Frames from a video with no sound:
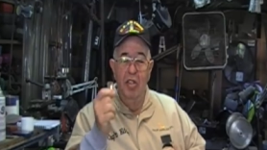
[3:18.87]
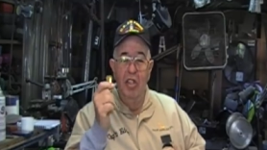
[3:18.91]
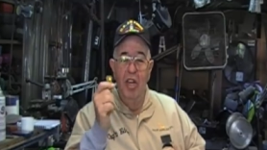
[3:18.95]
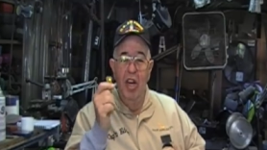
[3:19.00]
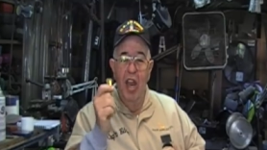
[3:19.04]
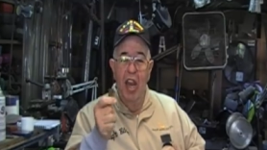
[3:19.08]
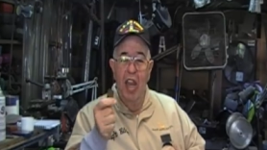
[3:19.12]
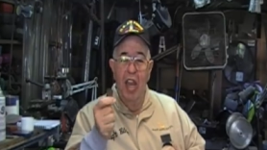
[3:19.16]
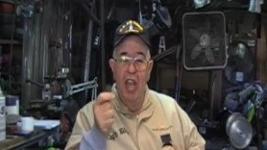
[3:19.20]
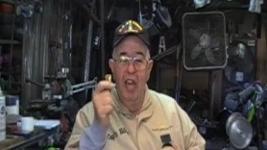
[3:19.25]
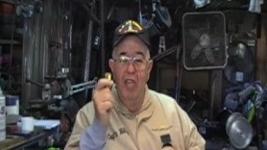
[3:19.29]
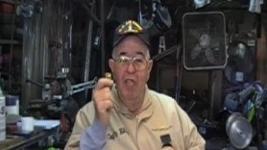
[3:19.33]

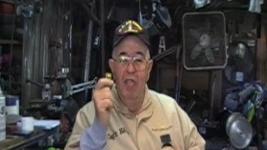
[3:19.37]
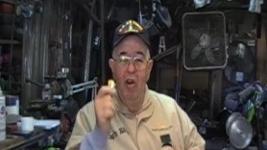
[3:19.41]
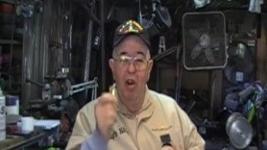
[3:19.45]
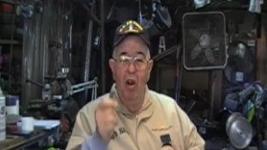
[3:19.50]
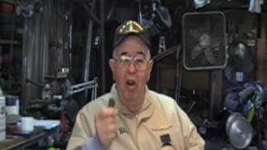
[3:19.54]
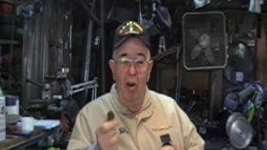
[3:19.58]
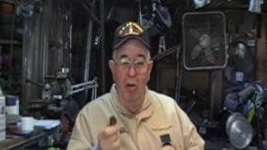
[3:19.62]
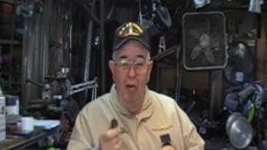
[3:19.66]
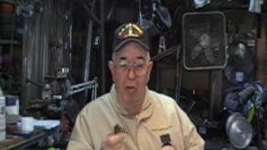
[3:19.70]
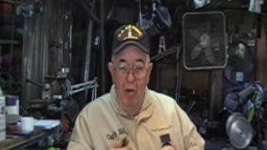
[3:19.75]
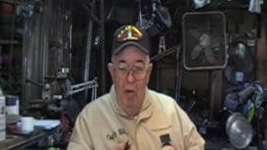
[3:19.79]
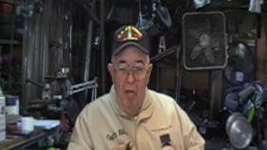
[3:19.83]
Jackie
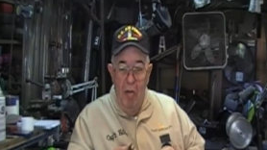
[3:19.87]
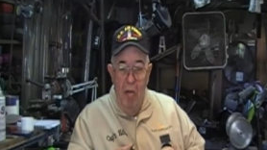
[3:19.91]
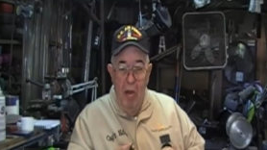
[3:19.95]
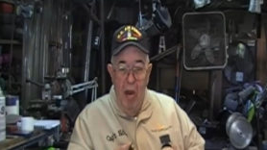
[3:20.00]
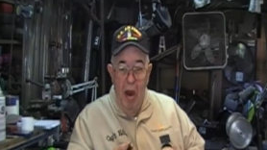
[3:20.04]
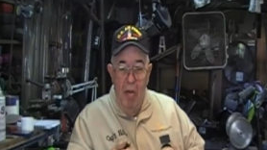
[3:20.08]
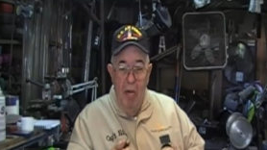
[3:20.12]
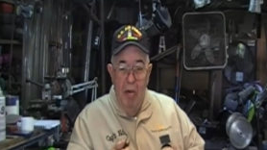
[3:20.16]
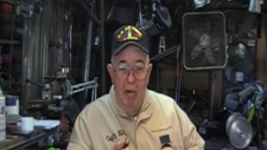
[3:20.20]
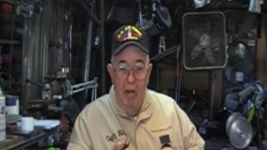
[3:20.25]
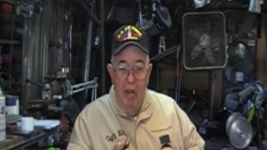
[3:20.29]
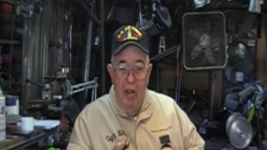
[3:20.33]
Vernon,
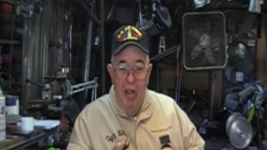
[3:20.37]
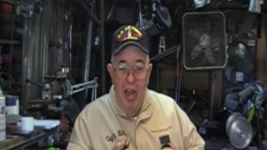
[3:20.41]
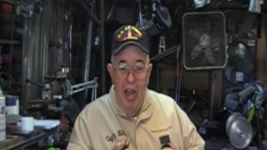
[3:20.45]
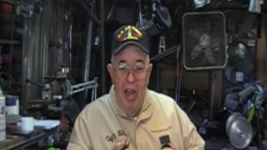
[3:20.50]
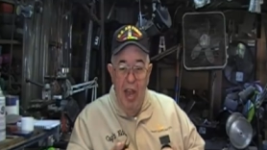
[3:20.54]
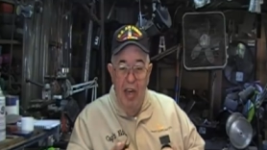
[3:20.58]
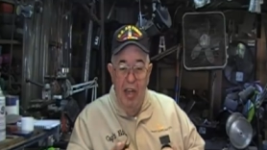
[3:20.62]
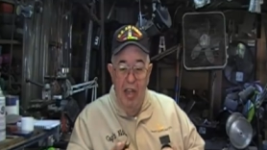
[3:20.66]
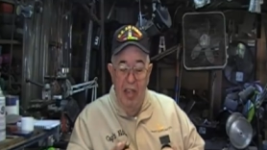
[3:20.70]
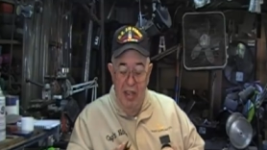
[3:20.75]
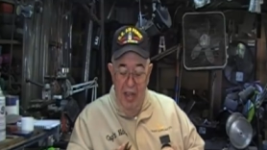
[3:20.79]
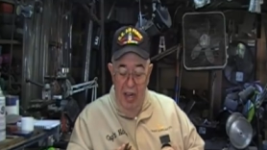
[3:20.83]
remember
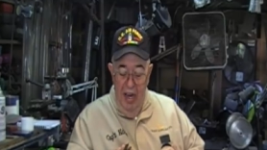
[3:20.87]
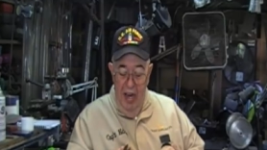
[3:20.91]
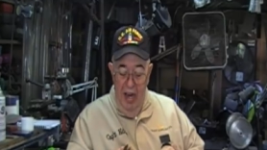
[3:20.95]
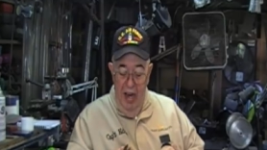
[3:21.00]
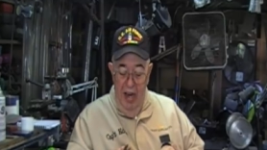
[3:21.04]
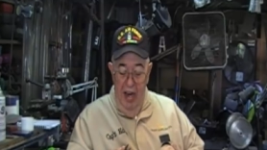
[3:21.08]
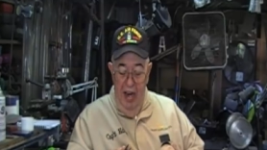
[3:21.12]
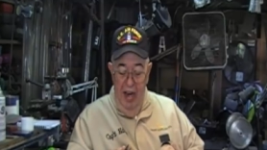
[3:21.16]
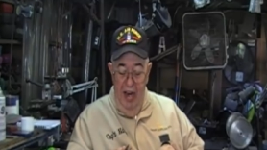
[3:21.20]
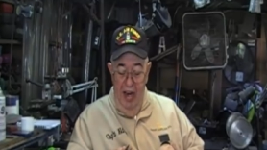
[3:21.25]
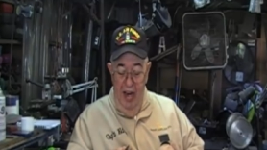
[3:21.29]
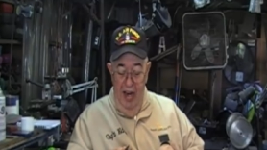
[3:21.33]
that? Yeah
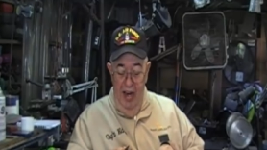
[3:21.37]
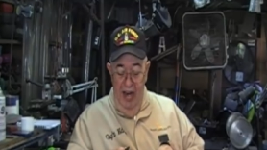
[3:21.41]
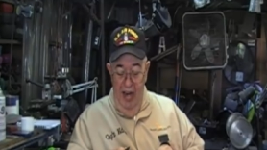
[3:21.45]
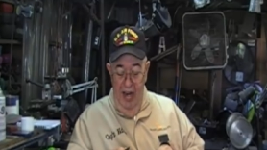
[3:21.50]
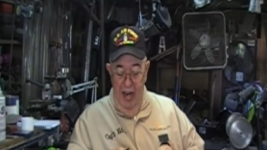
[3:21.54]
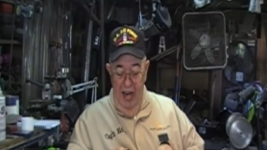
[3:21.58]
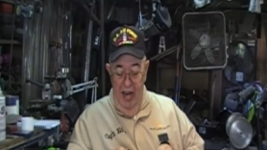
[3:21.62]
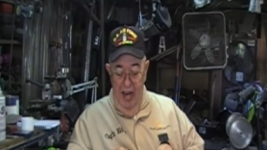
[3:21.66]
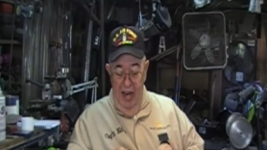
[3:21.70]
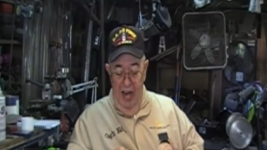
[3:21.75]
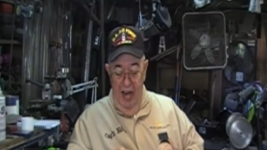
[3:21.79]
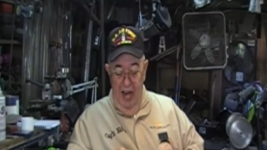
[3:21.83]

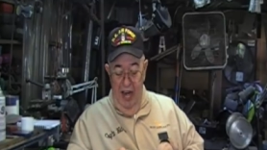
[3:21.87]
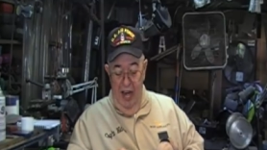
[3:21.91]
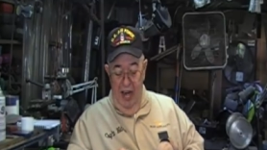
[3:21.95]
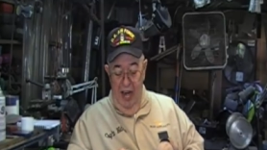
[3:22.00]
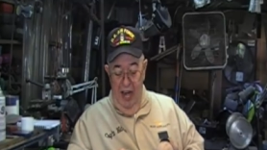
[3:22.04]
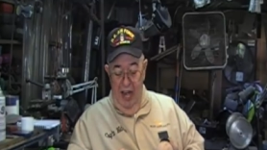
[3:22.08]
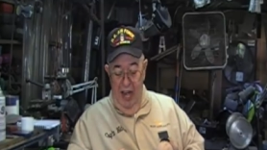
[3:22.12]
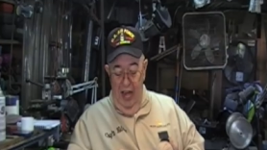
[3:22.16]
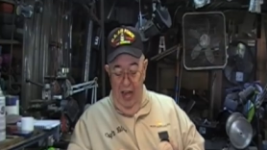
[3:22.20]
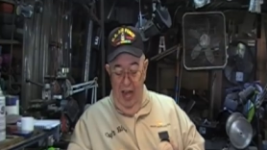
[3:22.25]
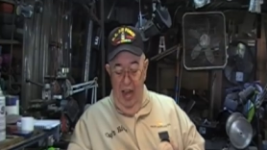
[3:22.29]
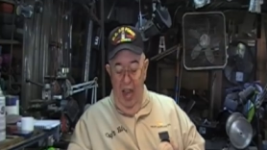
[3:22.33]

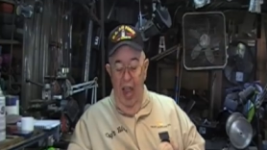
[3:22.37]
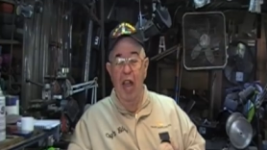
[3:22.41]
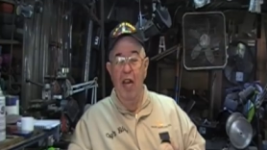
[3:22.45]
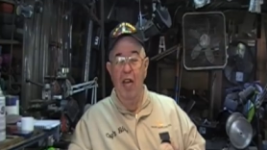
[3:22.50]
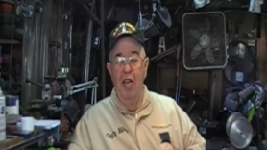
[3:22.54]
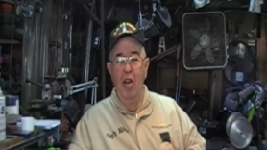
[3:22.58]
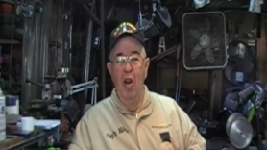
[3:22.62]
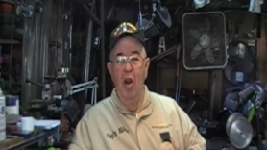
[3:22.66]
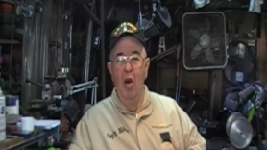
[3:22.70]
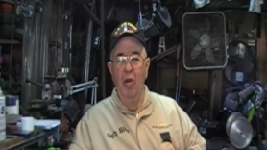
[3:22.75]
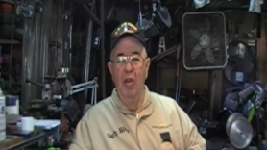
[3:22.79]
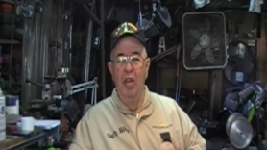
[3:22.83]
yeah, if
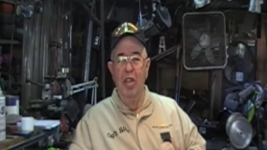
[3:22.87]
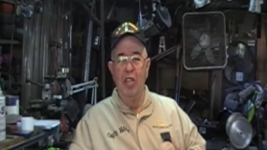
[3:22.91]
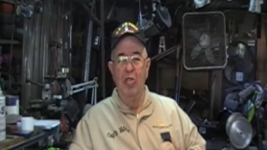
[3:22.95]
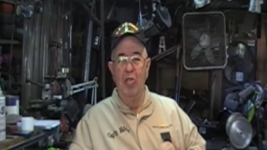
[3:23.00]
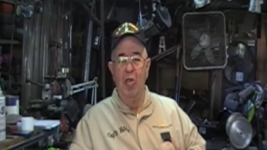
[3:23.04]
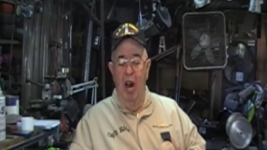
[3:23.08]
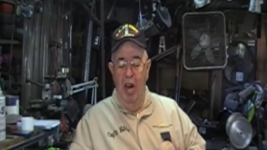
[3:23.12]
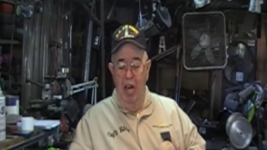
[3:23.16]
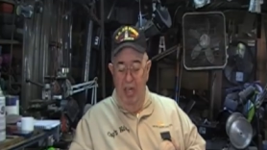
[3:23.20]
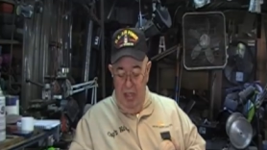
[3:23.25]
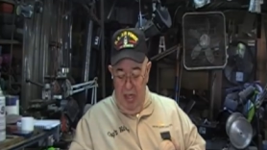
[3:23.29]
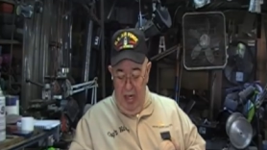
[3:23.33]
you're old as
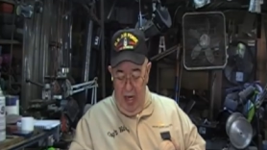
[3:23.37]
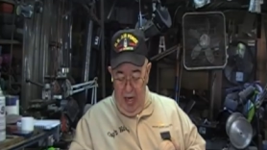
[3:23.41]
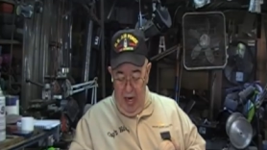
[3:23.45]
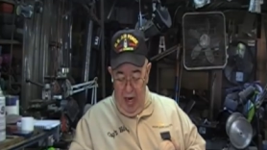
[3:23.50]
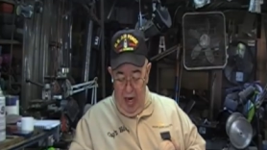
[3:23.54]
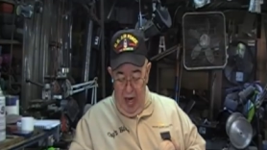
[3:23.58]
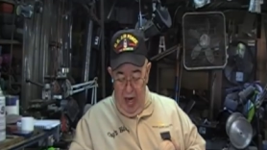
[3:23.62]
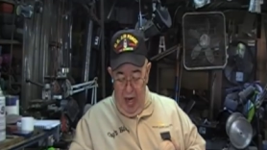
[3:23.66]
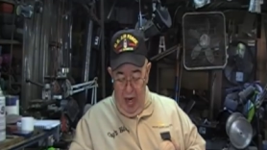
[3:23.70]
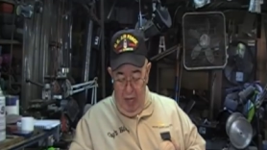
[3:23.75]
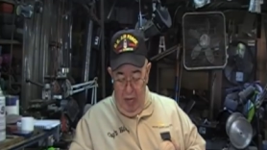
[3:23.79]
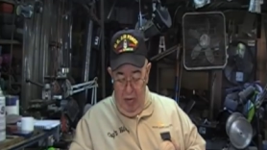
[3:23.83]
rocks like
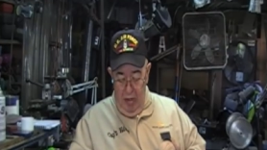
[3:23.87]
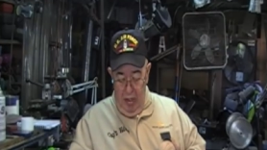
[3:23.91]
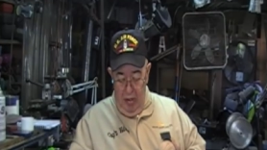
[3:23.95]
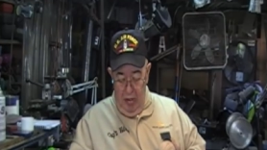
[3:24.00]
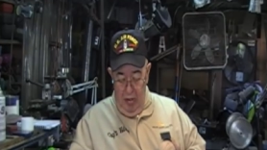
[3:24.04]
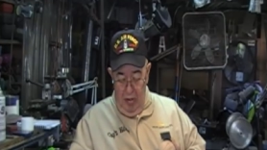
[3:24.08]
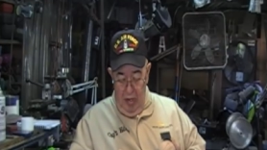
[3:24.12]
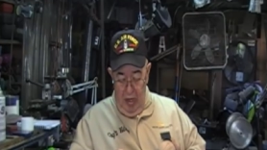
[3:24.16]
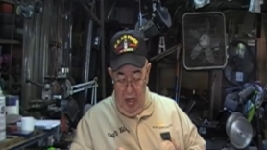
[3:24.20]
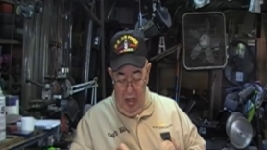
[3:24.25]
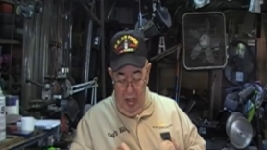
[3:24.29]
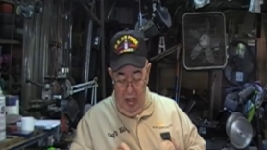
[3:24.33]
I am, you
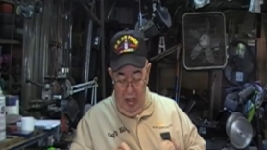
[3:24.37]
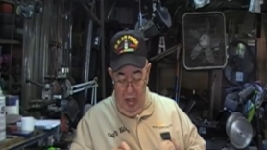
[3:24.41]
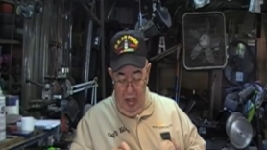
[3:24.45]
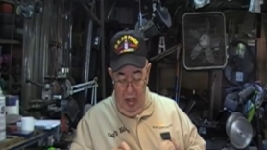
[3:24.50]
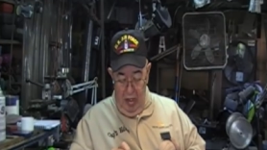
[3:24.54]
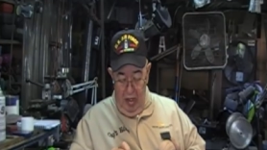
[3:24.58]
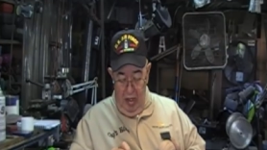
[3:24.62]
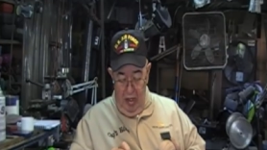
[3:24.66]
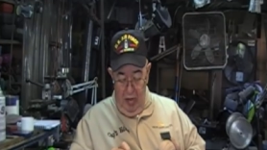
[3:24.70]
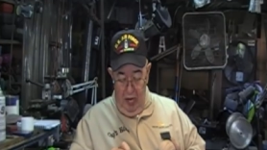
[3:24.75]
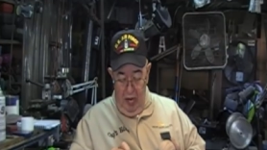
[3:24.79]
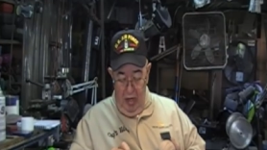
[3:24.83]
do get to,
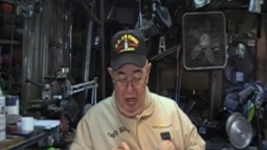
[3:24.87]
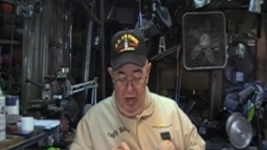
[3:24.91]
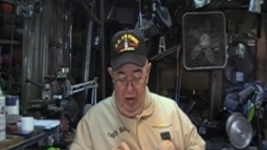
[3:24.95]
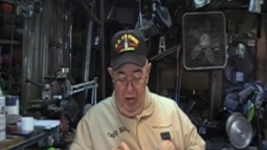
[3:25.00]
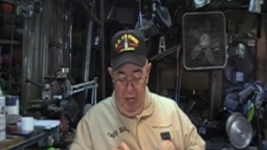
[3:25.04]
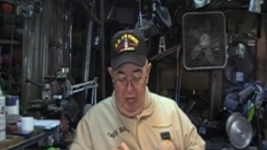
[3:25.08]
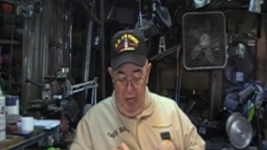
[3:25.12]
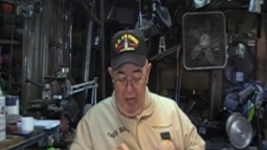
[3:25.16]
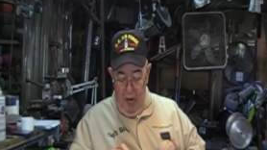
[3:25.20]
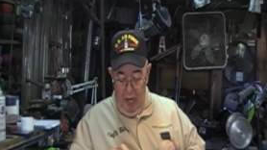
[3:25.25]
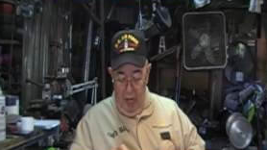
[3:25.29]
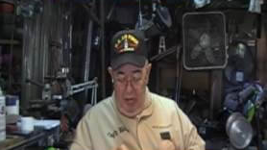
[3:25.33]
you
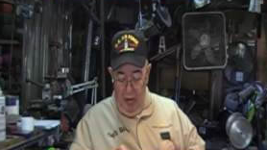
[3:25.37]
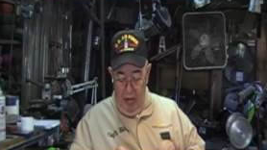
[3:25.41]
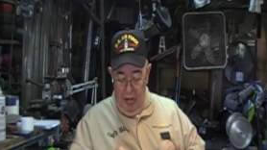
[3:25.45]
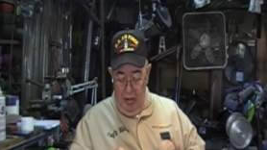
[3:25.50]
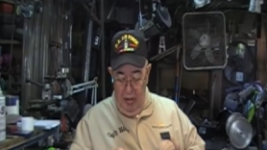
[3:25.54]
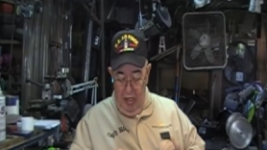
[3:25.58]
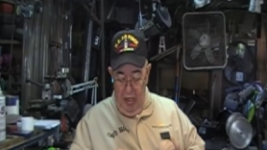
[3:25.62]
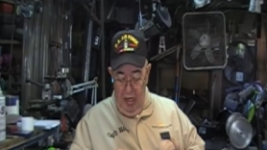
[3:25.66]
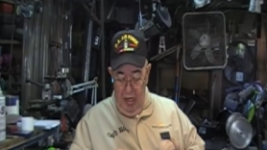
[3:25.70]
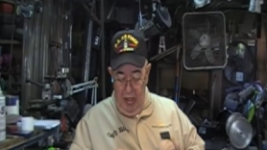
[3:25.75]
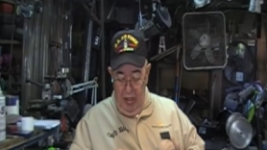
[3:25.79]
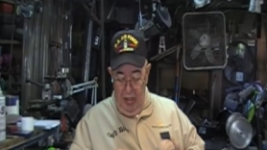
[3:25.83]
can remember those
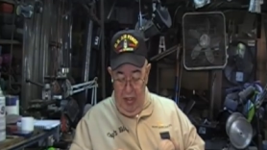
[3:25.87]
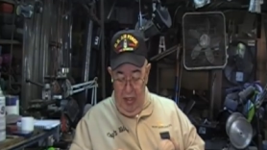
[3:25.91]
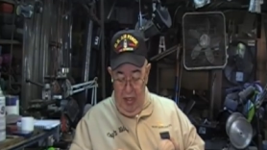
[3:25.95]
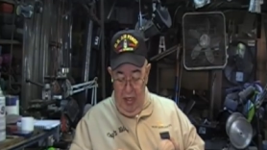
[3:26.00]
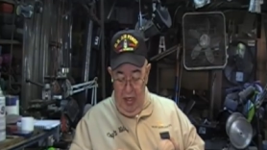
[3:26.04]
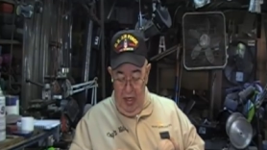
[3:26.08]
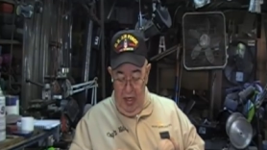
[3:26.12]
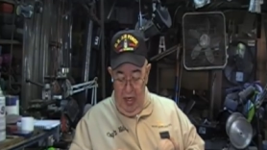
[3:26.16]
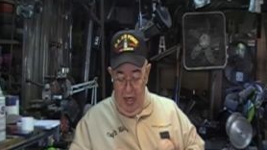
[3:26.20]
things.